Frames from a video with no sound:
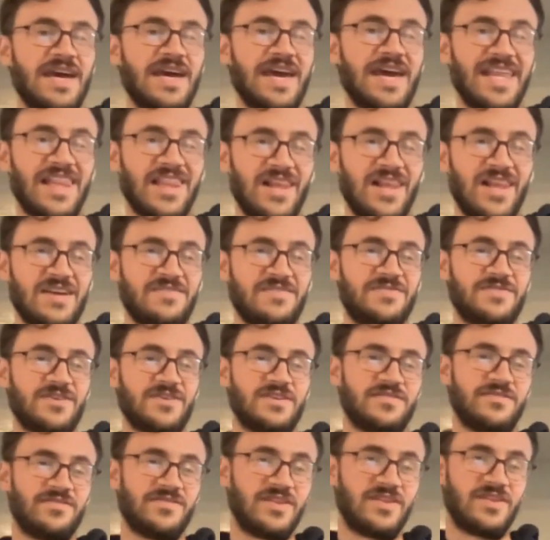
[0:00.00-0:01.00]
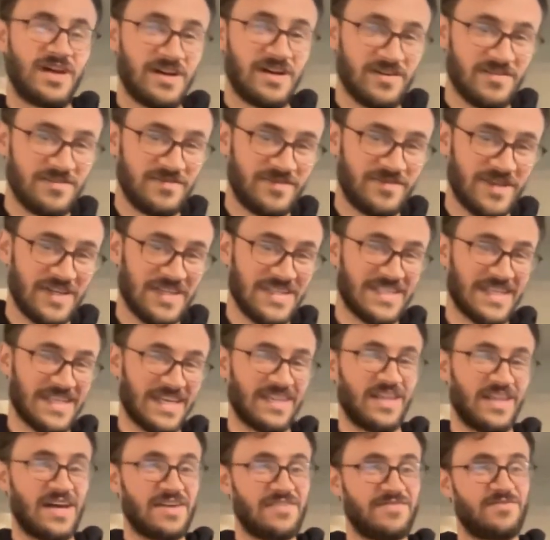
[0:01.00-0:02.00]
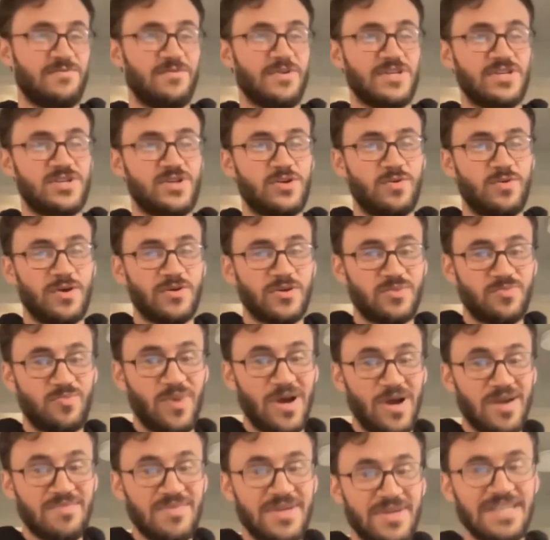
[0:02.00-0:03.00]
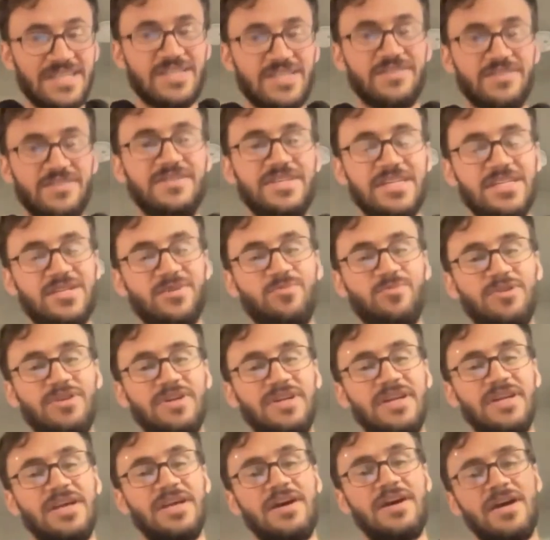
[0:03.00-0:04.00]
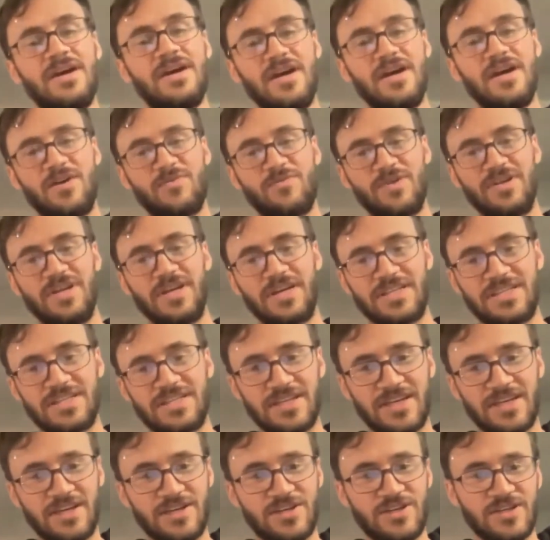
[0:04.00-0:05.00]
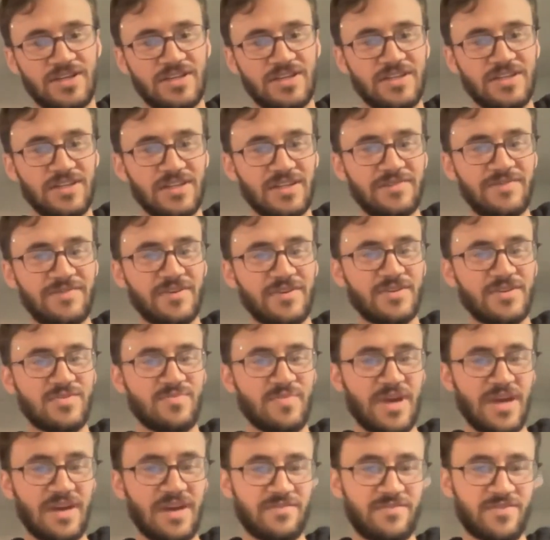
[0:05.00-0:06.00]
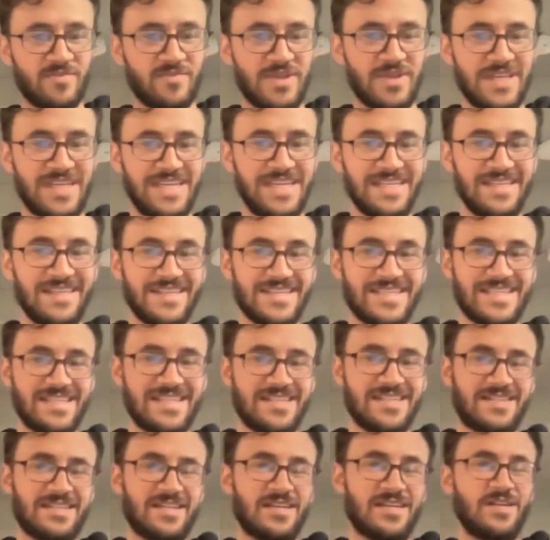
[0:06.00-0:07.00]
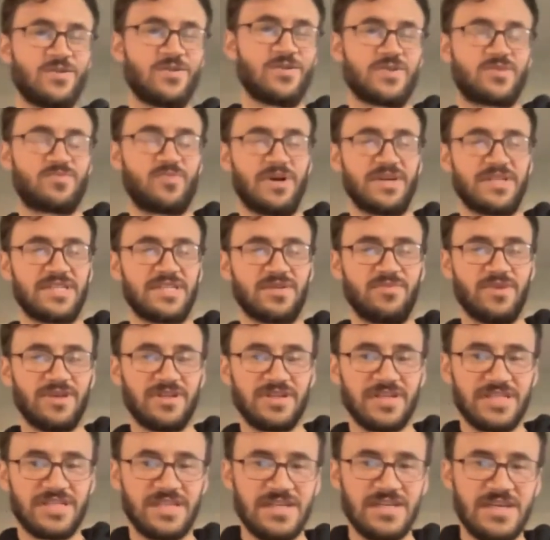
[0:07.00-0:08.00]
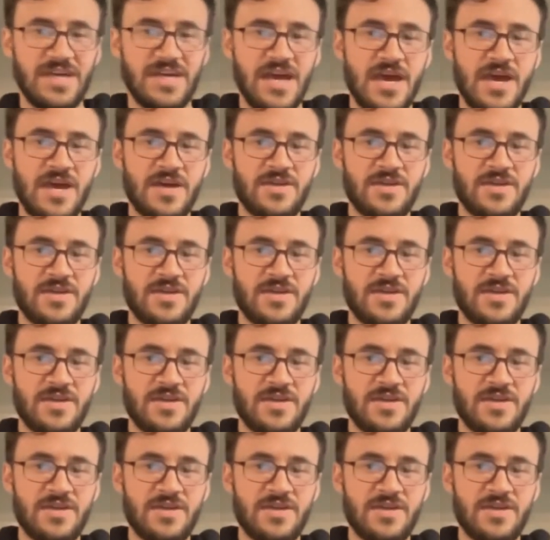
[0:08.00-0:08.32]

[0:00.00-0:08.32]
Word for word: A life of love is a life which, quote, by means of discipline and renunciation delivers man from the heedlessness and irresponsibility,